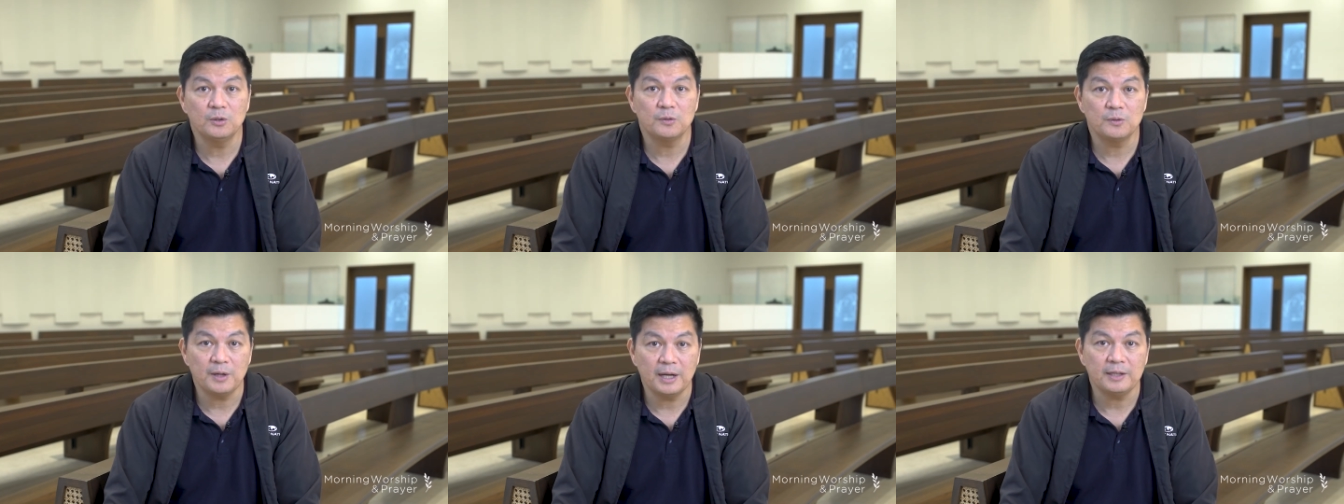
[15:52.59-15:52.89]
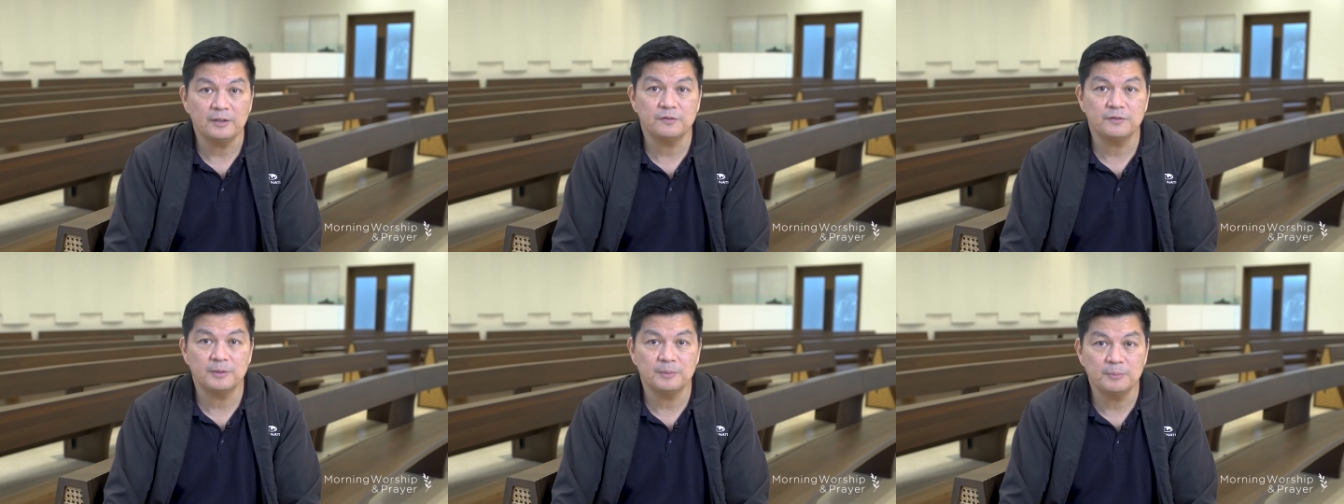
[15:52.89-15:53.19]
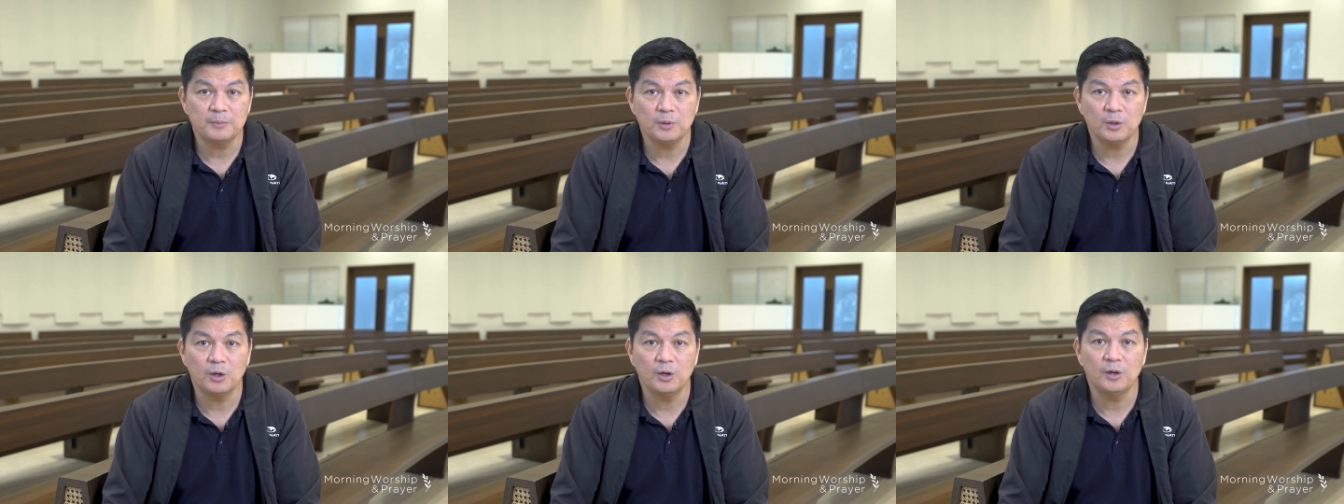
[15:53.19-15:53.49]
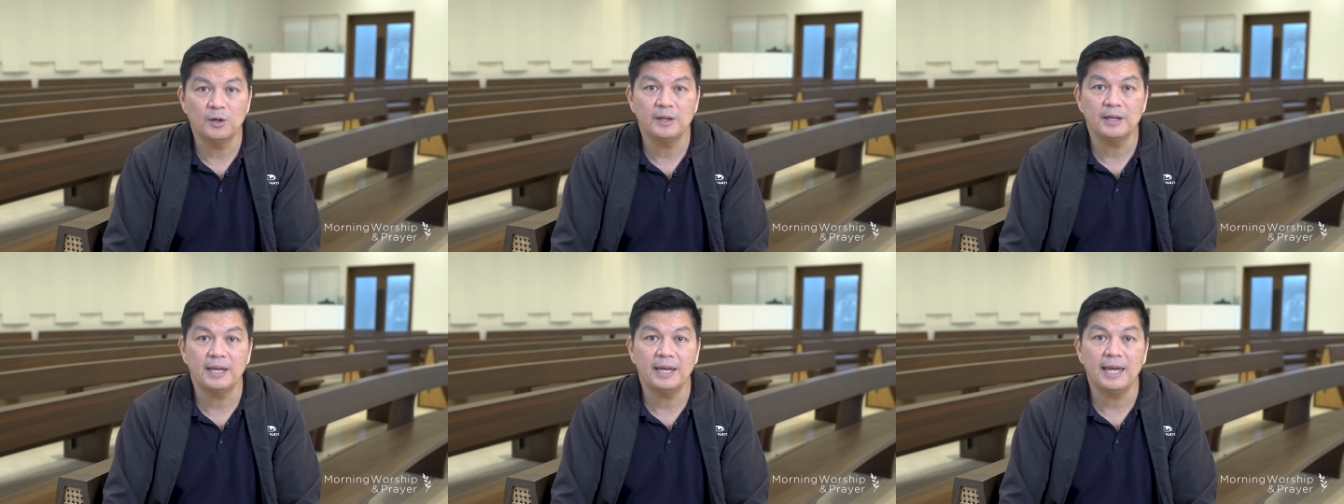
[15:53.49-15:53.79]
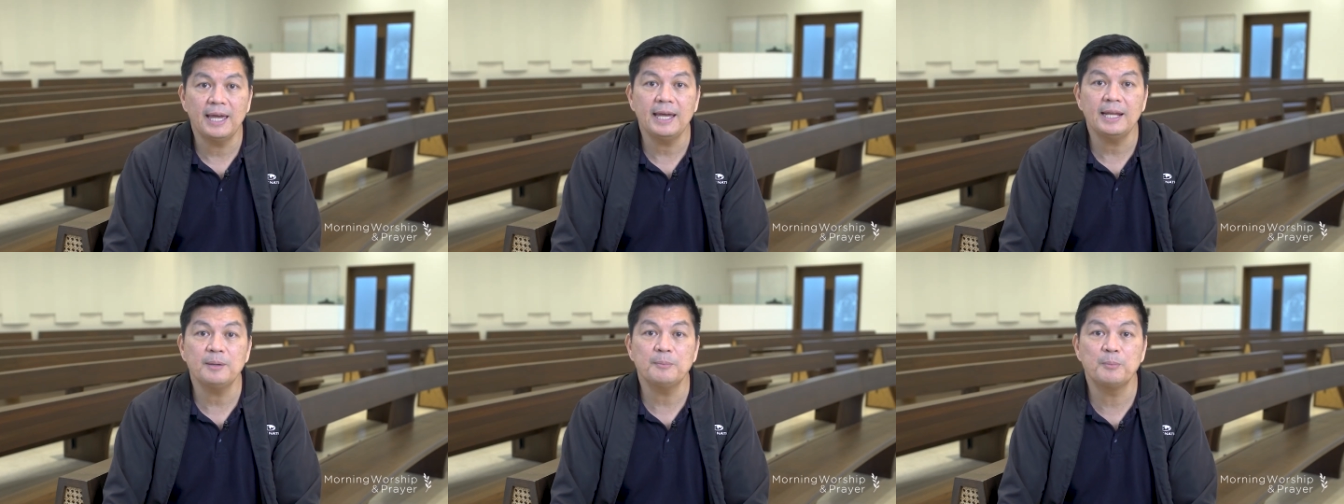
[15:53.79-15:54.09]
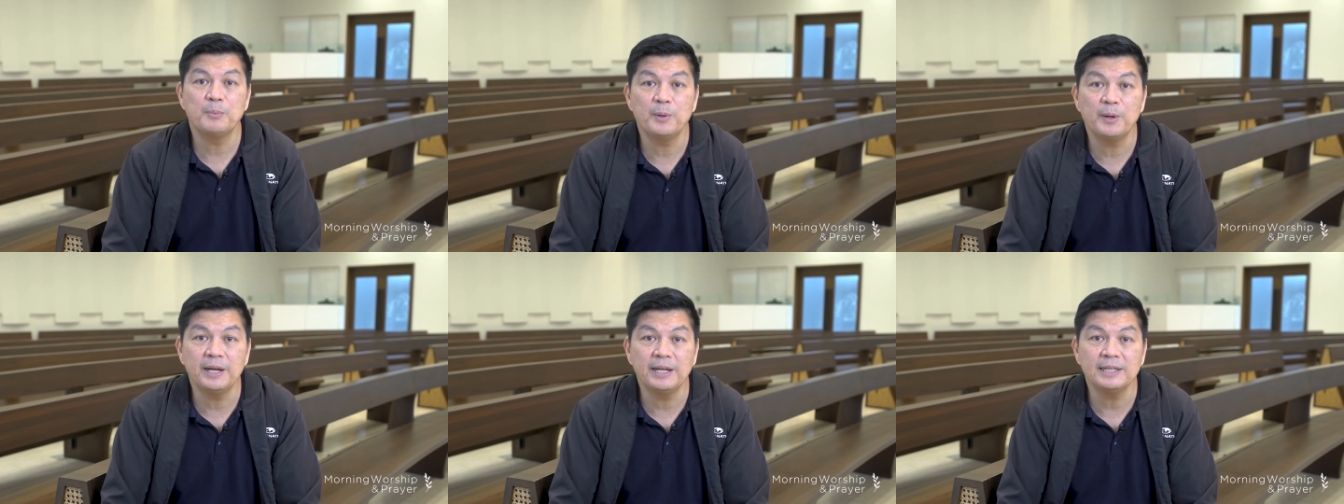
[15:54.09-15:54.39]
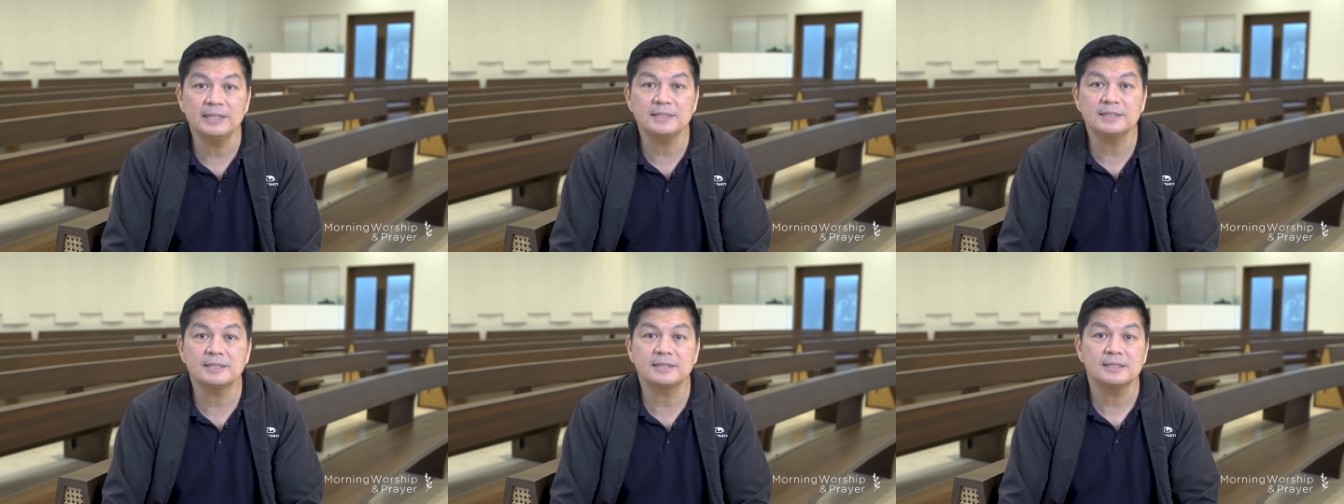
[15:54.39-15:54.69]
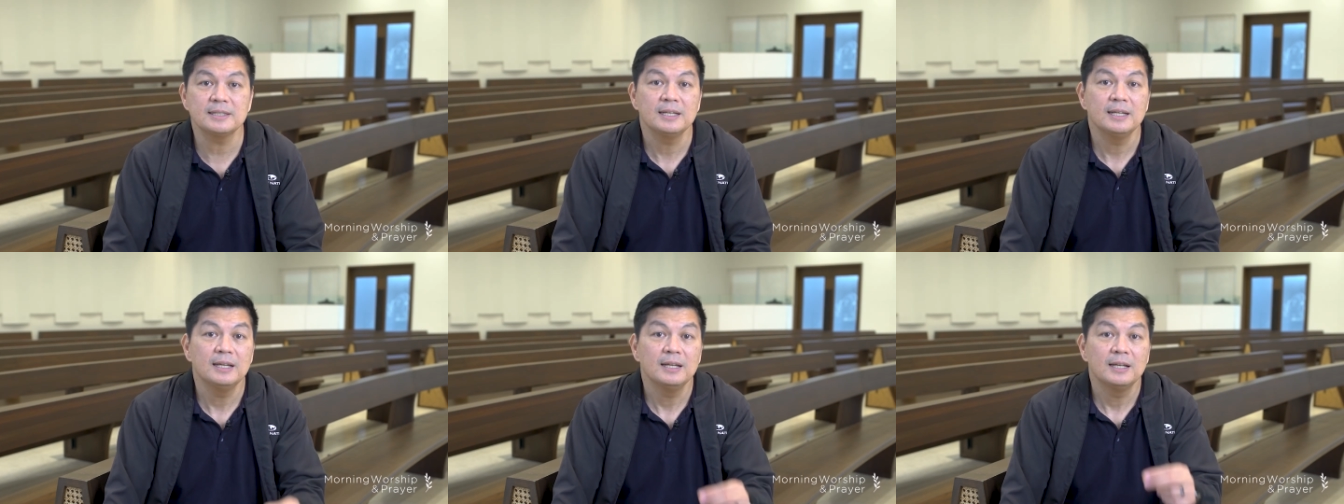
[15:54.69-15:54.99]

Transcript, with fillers: right from wrong and brings